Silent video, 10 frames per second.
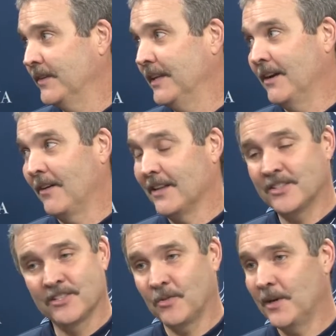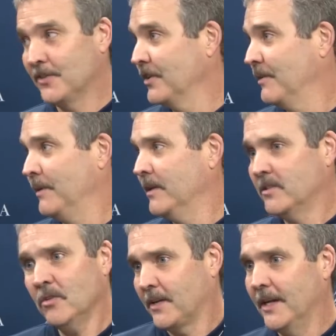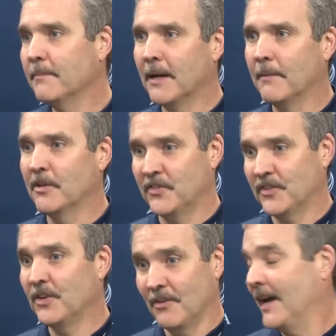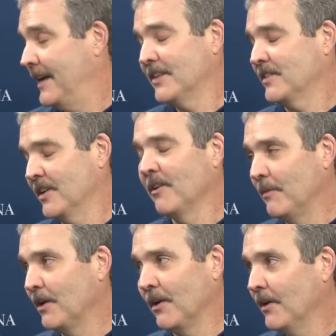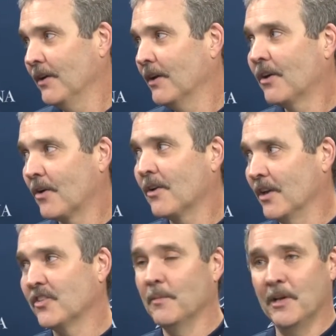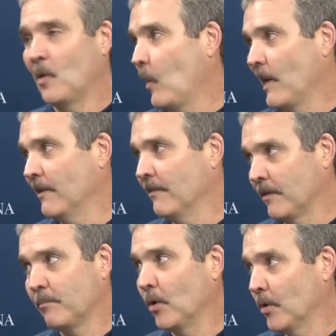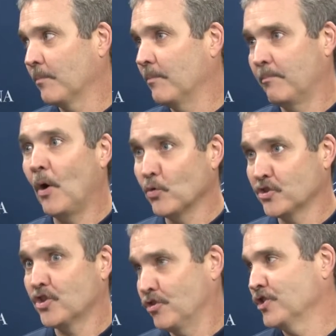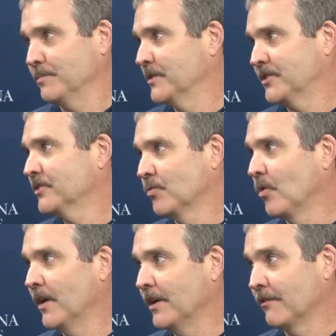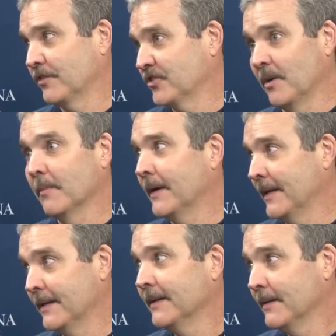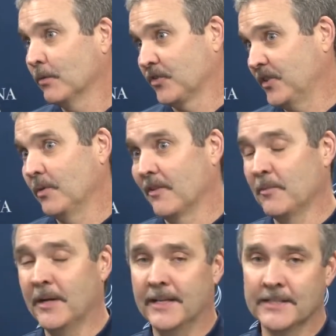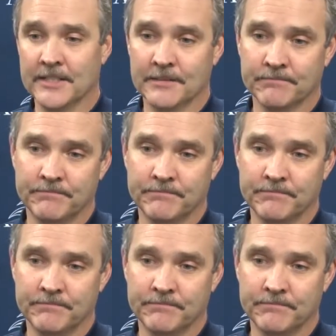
And, you know, that's just the way it's going to be. And it's okay. But I'm just, you're right. It's going to be quite of a post-Christmas run here for somebody. Yeah. And we'll see where everybody ends up.